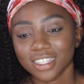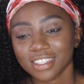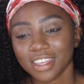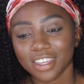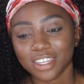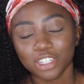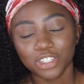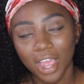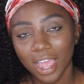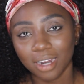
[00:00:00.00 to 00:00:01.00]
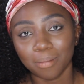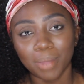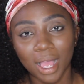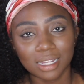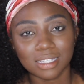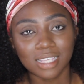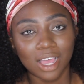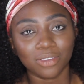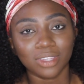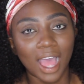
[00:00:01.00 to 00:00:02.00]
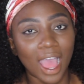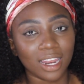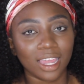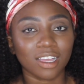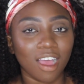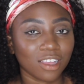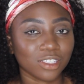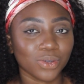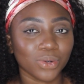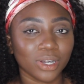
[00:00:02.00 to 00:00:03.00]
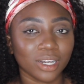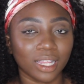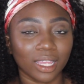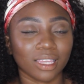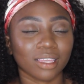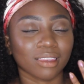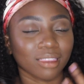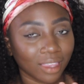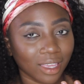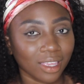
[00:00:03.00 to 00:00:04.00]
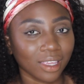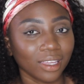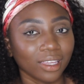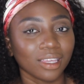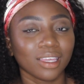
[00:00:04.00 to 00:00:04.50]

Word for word: to like try to balance out the highlight contour like thing